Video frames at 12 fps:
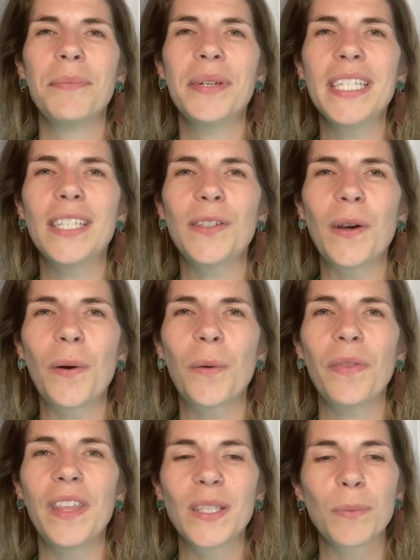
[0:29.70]
So
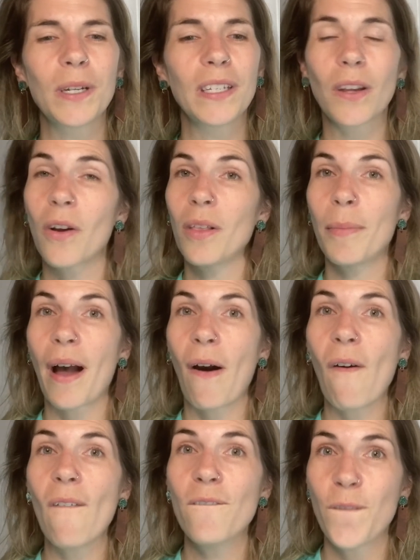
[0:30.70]
this one is all
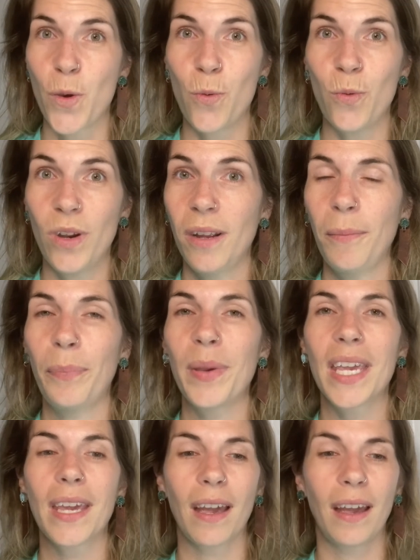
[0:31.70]
about food,
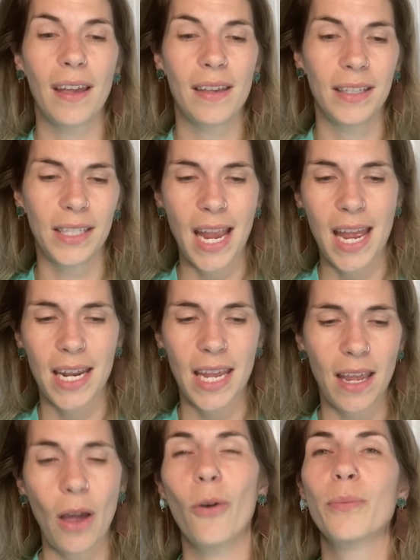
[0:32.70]
because
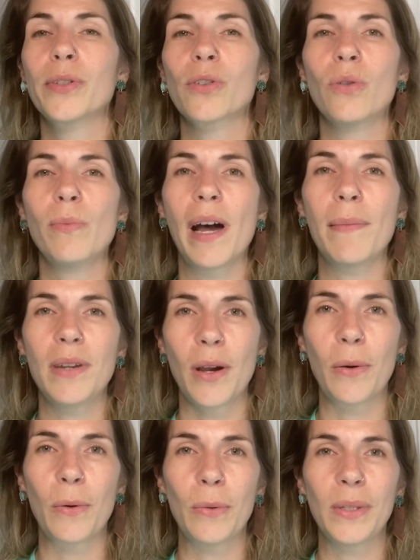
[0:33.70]
any homeschool mom
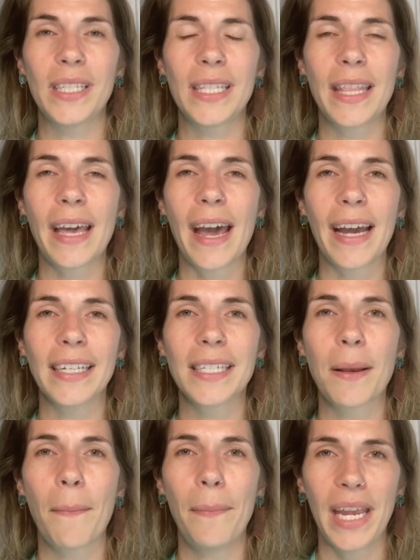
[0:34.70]
knows that
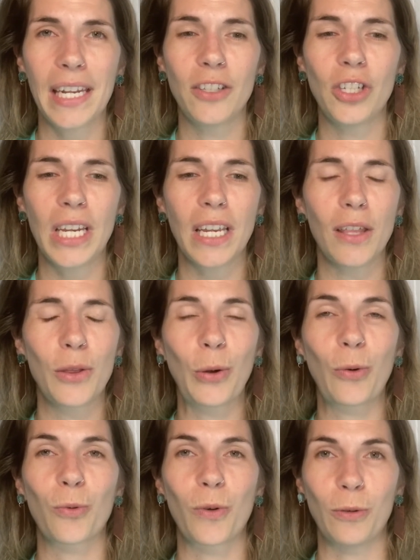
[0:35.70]
managing the
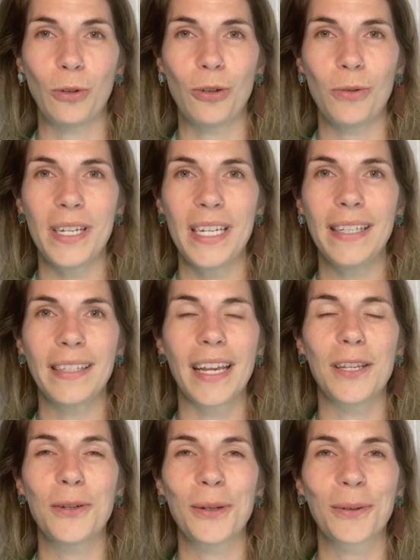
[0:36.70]
groceries and
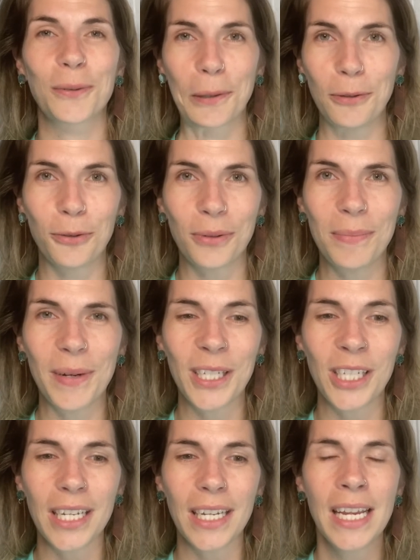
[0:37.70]
your grocery
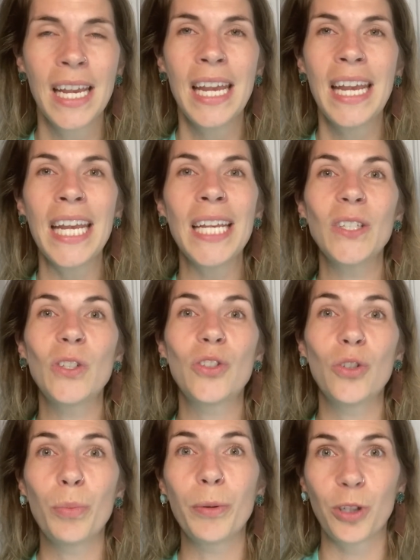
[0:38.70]
budget is
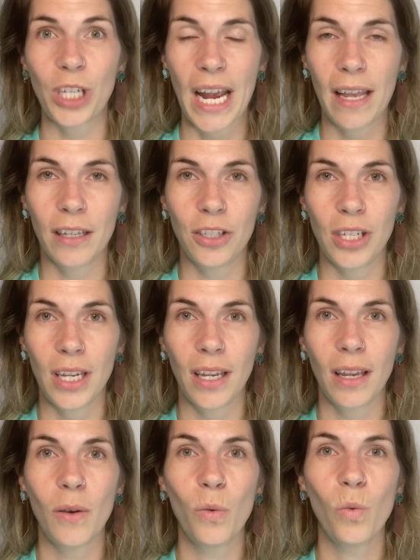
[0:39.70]
super
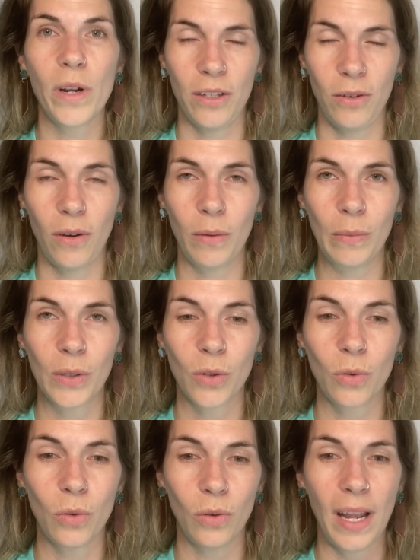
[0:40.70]
challenging when you
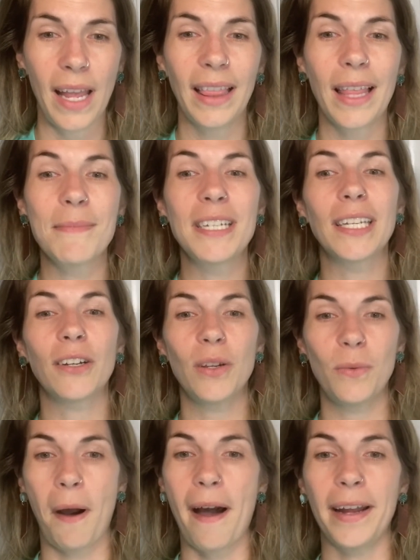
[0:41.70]
homeschool. And let me tell you
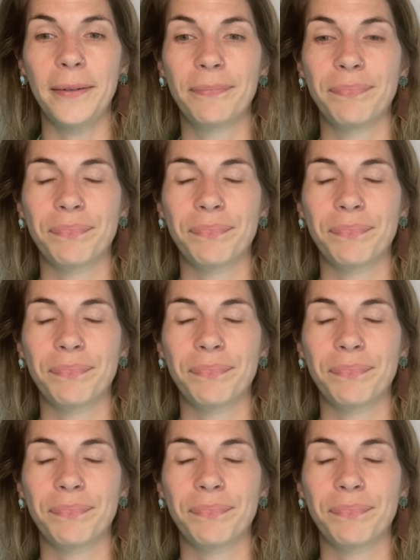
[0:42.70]
why.